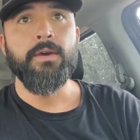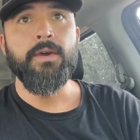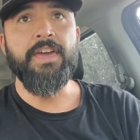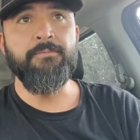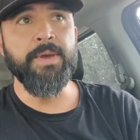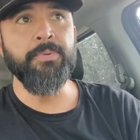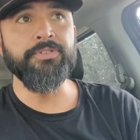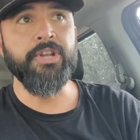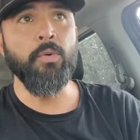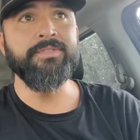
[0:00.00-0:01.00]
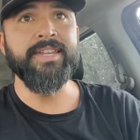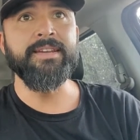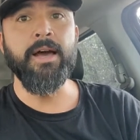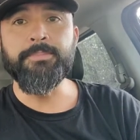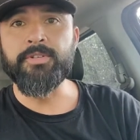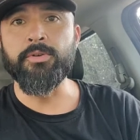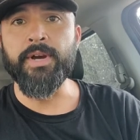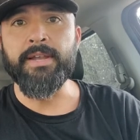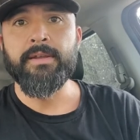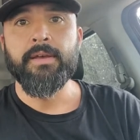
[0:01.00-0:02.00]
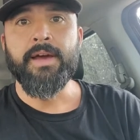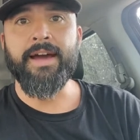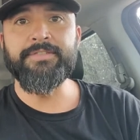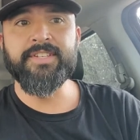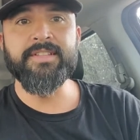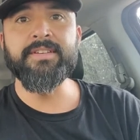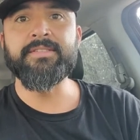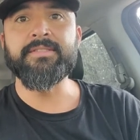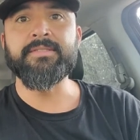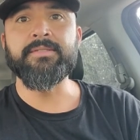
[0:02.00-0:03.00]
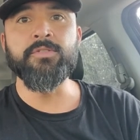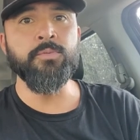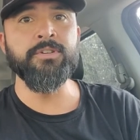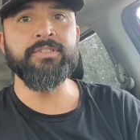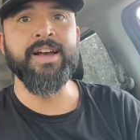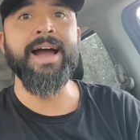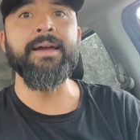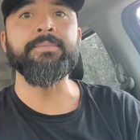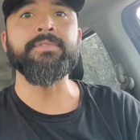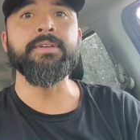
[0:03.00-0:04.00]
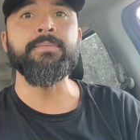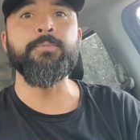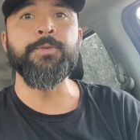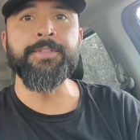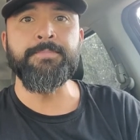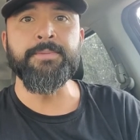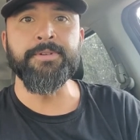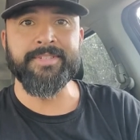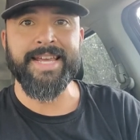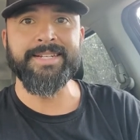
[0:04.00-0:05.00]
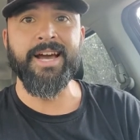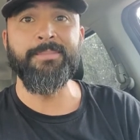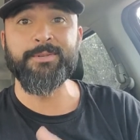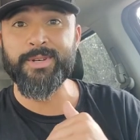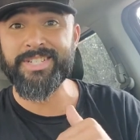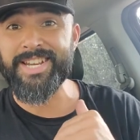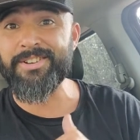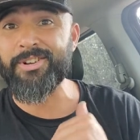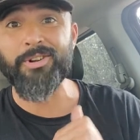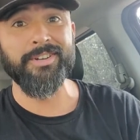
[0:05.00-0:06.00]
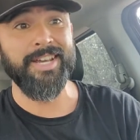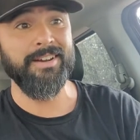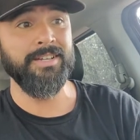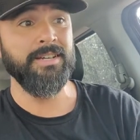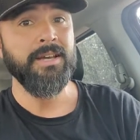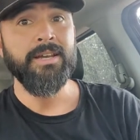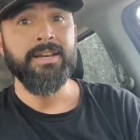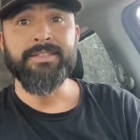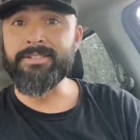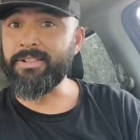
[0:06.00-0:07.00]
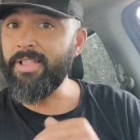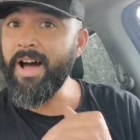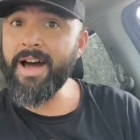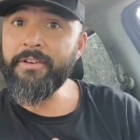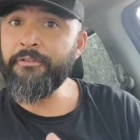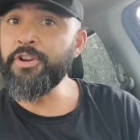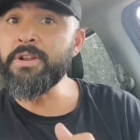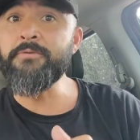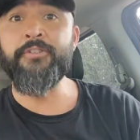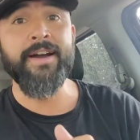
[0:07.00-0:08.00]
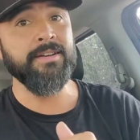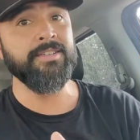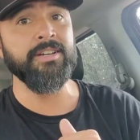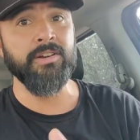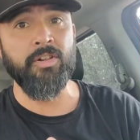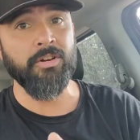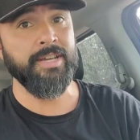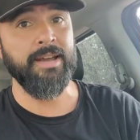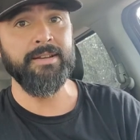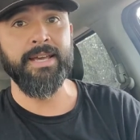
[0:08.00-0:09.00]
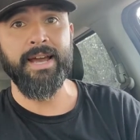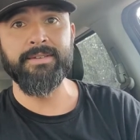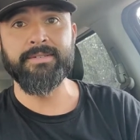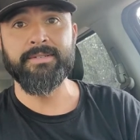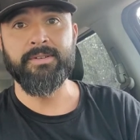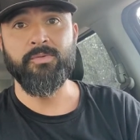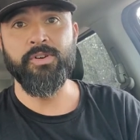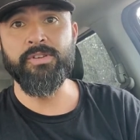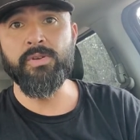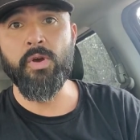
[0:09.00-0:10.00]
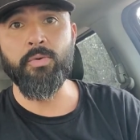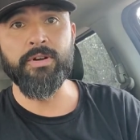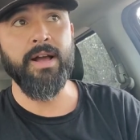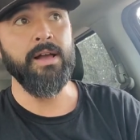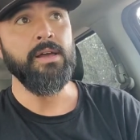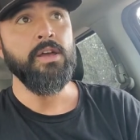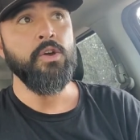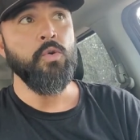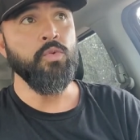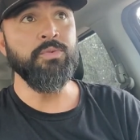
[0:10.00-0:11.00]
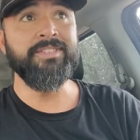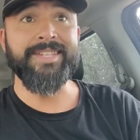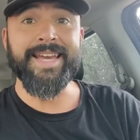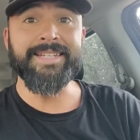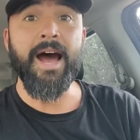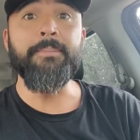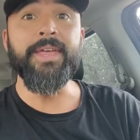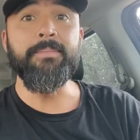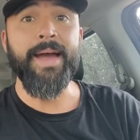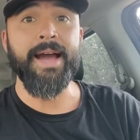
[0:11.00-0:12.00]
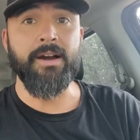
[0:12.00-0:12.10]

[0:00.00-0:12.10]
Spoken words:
if people don't stand up to it. I've seen this numerous times. And when the people stand up, especially here in Clark County, There's a lot of freedom fighters here in Clark County, guys, whether you know it or not. When we stand up, they back